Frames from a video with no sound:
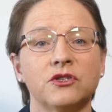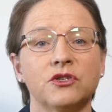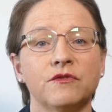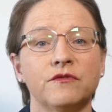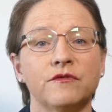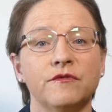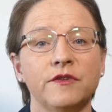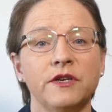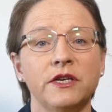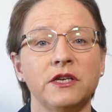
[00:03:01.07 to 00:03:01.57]
to
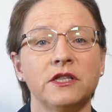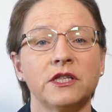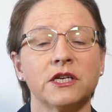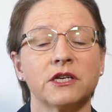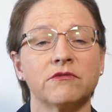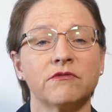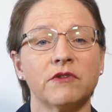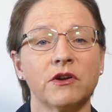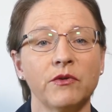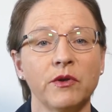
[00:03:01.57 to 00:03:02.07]
feed the
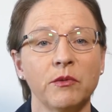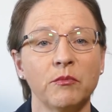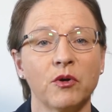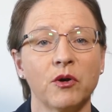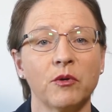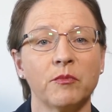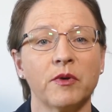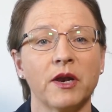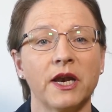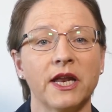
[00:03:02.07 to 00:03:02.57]
growing
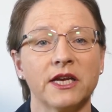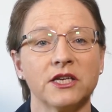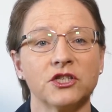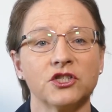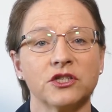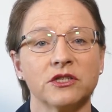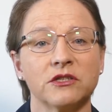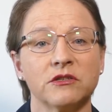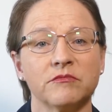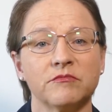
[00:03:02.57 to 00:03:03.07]

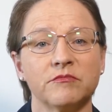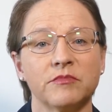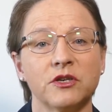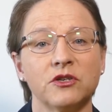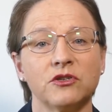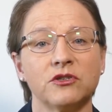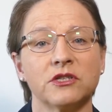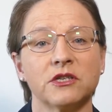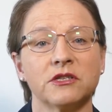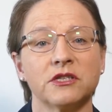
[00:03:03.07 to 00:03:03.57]
population
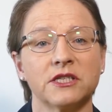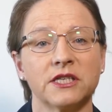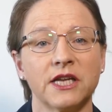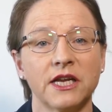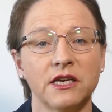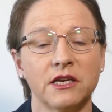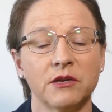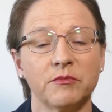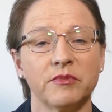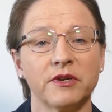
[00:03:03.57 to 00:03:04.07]
both
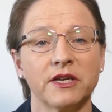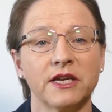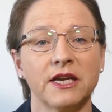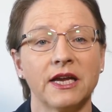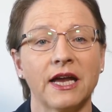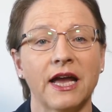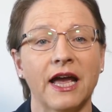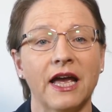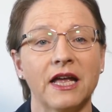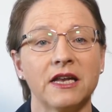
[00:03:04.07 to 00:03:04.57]

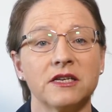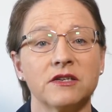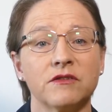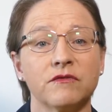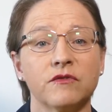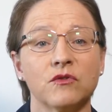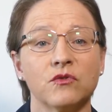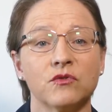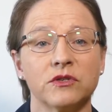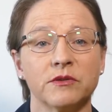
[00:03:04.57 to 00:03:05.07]
sustainably and
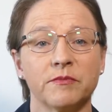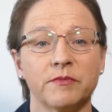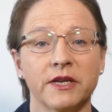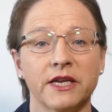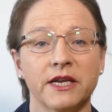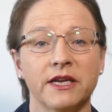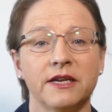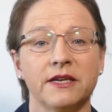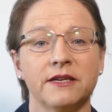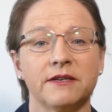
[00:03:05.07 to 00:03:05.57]

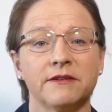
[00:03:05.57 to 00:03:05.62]
affordably.